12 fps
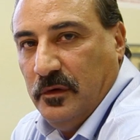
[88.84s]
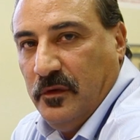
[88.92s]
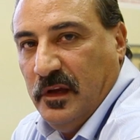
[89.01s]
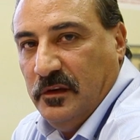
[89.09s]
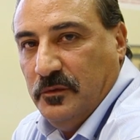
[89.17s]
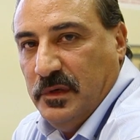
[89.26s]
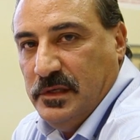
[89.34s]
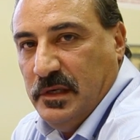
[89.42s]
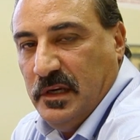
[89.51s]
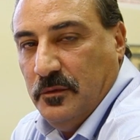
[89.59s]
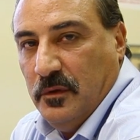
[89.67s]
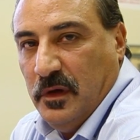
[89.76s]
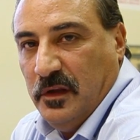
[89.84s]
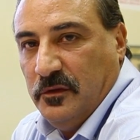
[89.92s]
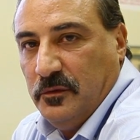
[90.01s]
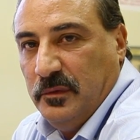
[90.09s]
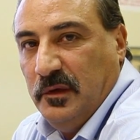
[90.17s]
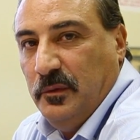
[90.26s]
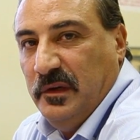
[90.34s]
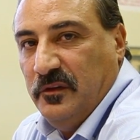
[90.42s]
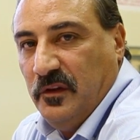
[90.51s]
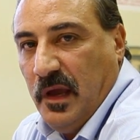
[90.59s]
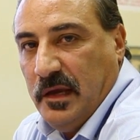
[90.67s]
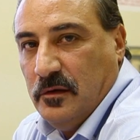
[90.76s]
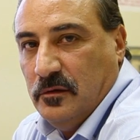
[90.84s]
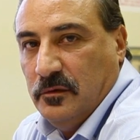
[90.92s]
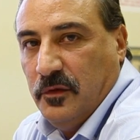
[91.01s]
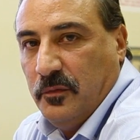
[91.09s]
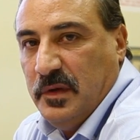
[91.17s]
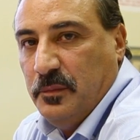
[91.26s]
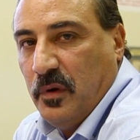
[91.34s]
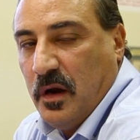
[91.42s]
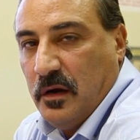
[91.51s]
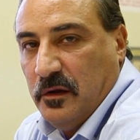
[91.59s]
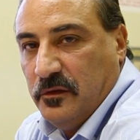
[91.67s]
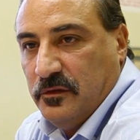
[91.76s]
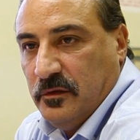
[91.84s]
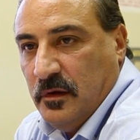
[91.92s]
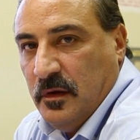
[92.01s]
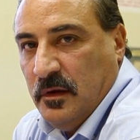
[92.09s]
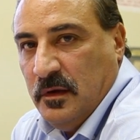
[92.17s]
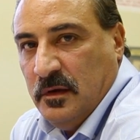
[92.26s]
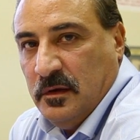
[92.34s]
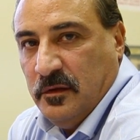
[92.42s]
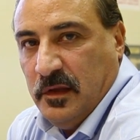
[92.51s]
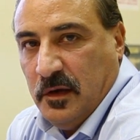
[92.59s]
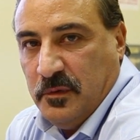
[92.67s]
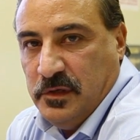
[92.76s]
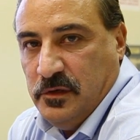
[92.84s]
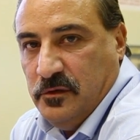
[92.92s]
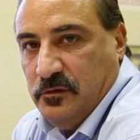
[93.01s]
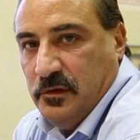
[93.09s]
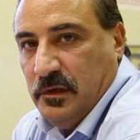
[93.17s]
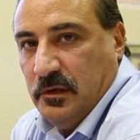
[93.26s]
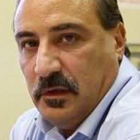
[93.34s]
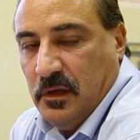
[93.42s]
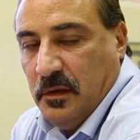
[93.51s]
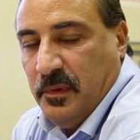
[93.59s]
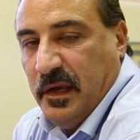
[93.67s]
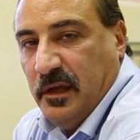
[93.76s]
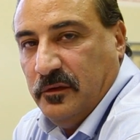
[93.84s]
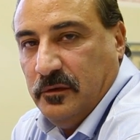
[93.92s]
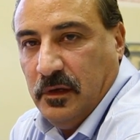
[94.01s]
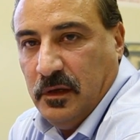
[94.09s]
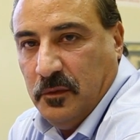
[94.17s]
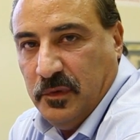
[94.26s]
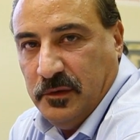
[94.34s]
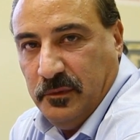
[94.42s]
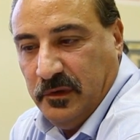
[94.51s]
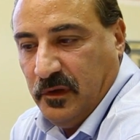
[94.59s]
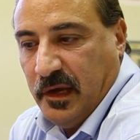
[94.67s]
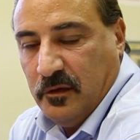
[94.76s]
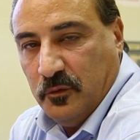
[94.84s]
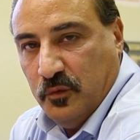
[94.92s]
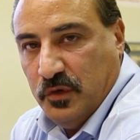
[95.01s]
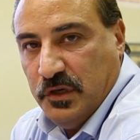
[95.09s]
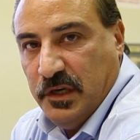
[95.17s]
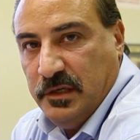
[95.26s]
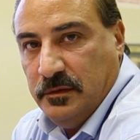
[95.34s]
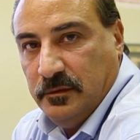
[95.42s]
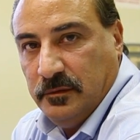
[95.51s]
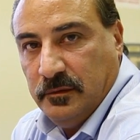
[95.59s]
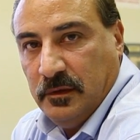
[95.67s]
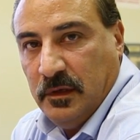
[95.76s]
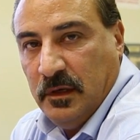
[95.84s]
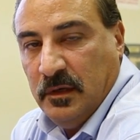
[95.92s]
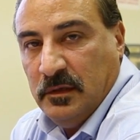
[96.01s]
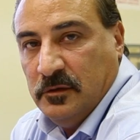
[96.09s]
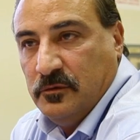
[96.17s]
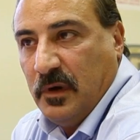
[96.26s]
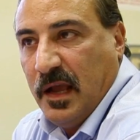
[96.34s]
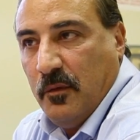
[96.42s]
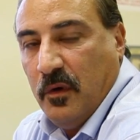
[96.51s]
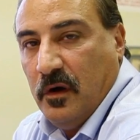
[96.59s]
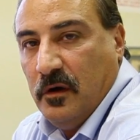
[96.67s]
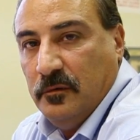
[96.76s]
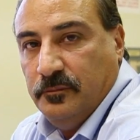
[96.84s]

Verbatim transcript: of the things we did was we recycled three products that we used in the clubhouse. So um, we recycled wood, drywall,